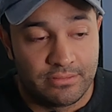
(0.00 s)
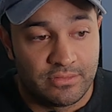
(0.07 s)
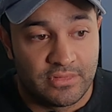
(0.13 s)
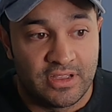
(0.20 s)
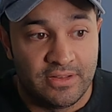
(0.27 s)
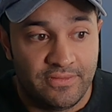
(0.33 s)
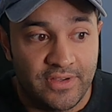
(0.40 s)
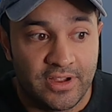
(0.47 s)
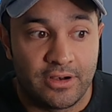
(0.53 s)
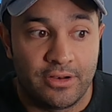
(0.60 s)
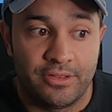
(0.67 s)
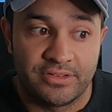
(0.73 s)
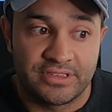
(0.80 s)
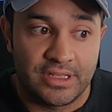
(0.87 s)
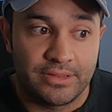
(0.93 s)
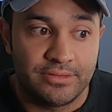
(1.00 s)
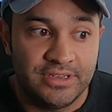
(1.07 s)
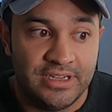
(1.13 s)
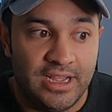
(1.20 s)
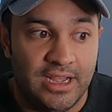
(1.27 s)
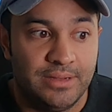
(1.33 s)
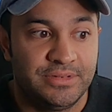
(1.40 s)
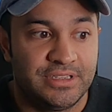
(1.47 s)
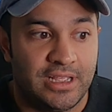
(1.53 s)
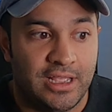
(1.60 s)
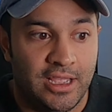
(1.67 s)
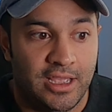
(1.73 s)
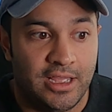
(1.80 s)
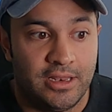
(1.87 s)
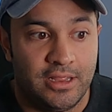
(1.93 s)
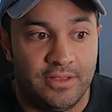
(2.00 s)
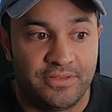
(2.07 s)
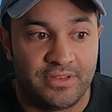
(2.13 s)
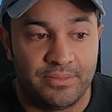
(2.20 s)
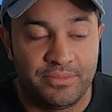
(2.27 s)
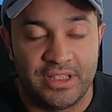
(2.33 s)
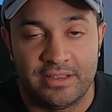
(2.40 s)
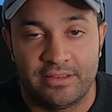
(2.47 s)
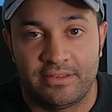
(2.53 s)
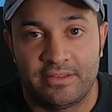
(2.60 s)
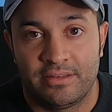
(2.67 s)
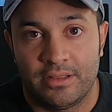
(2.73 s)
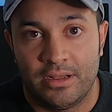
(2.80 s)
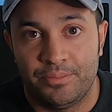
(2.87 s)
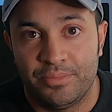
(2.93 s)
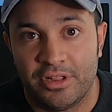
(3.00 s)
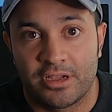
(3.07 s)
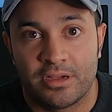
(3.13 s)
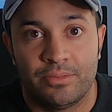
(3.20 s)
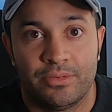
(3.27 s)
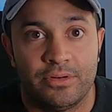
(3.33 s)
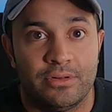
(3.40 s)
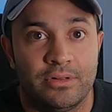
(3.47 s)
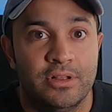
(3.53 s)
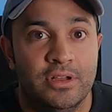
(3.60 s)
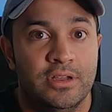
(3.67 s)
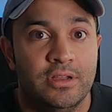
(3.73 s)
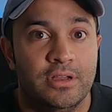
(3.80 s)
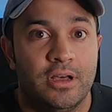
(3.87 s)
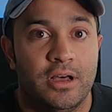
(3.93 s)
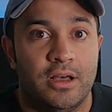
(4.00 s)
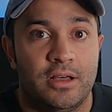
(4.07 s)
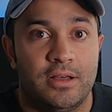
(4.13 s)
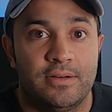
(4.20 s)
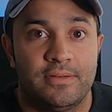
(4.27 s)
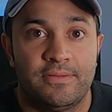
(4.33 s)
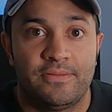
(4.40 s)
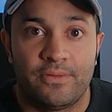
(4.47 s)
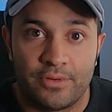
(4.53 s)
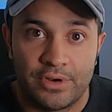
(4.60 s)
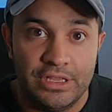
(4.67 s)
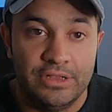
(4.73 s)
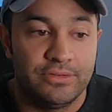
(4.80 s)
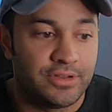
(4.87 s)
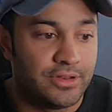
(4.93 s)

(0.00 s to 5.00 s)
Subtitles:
configured in those other tabs, and if something's applicable for you to